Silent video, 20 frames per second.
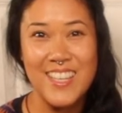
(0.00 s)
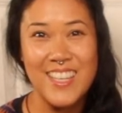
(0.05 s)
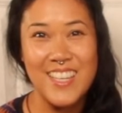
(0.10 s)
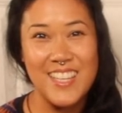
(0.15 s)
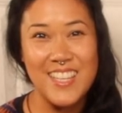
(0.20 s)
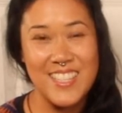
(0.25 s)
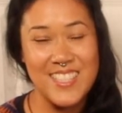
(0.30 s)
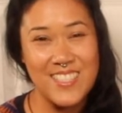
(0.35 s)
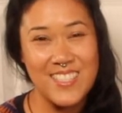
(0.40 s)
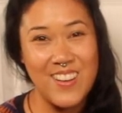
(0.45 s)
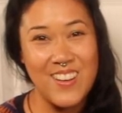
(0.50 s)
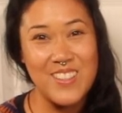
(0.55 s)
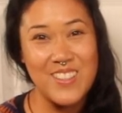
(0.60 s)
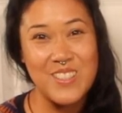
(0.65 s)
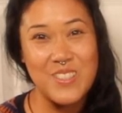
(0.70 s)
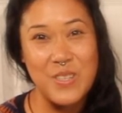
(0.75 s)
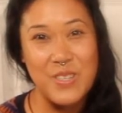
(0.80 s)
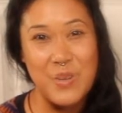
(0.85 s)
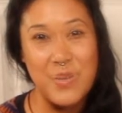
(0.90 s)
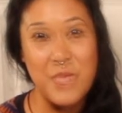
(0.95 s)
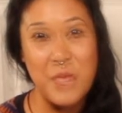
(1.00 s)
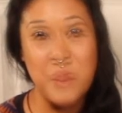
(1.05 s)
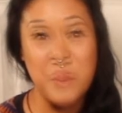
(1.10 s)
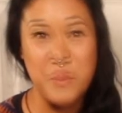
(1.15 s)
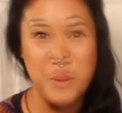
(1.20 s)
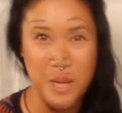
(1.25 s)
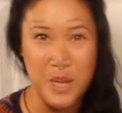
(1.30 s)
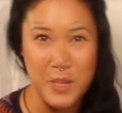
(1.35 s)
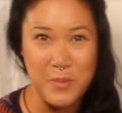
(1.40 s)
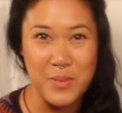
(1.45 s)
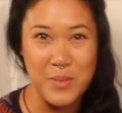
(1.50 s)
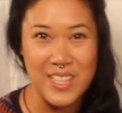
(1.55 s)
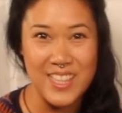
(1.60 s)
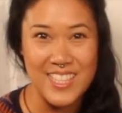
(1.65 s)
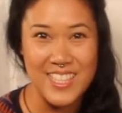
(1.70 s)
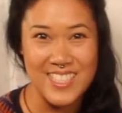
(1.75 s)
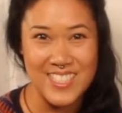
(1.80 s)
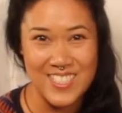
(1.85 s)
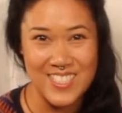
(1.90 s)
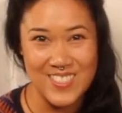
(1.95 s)
It is also Pride Month
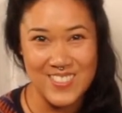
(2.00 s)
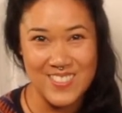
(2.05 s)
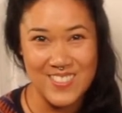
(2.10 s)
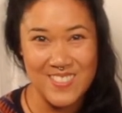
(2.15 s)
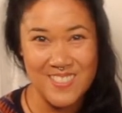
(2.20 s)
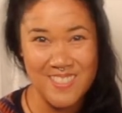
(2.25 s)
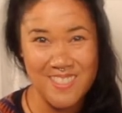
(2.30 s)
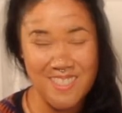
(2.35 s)
in June.